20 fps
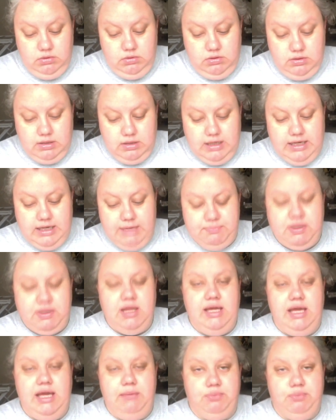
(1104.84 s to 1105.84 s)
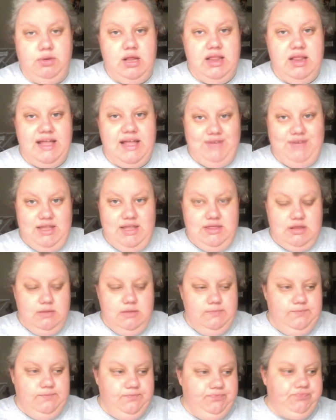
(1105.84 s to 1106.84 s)
probably April 11th,
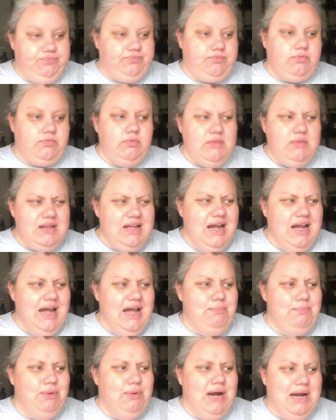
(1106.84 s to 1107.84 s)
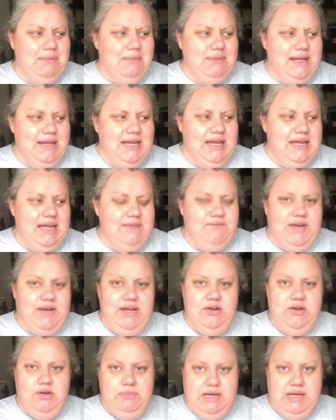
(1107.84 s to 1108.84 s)
I probably, if I
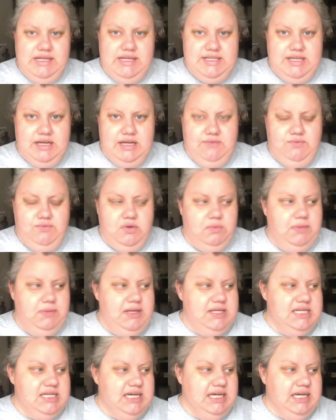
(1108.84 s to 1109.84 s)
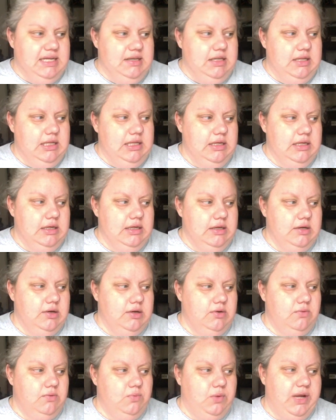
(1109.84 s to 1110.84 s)
know myself, will be done
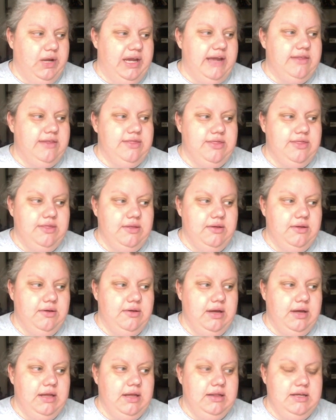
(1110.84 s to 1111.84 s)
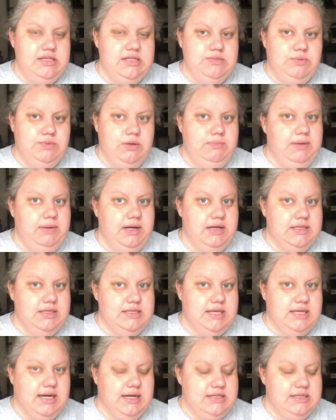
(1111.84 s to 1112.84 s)
with at least 1 pair of
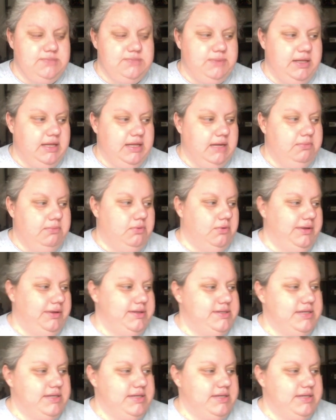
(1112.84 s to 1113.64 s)
socks by that point.